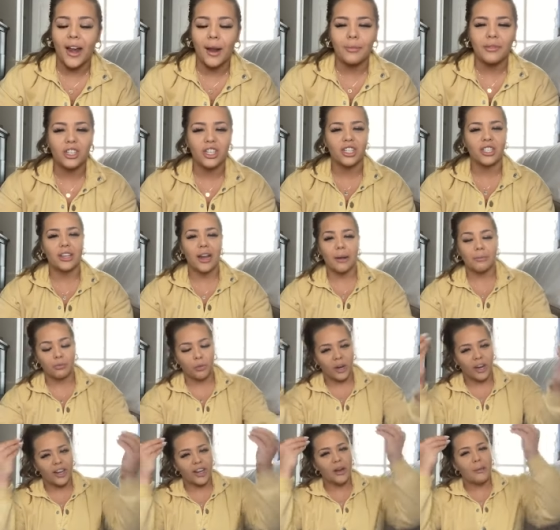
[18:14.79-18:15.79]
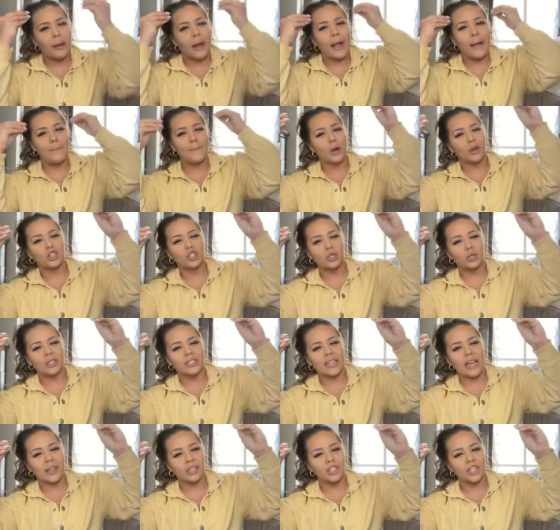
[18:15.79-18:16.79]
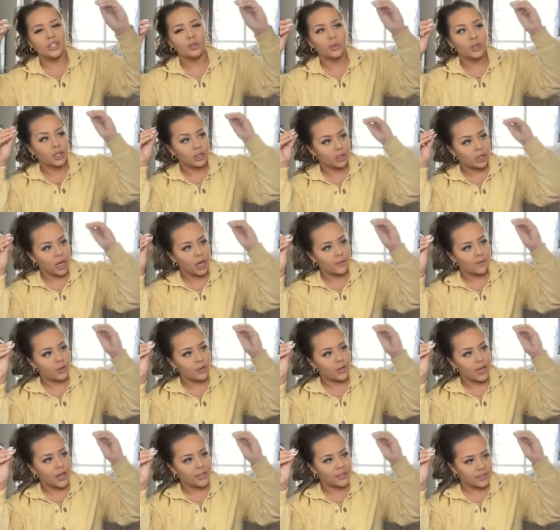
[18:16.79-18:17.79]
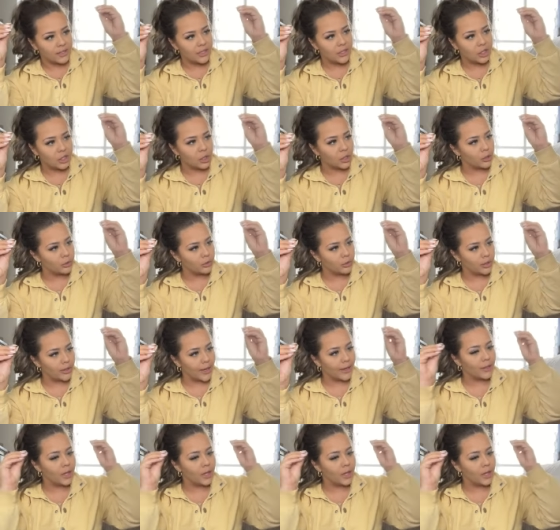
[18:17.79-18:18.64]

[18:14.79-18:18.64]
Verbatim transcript: I'm just, I'm working on my emotional intelligence, which a lot of you guys need to do, okay?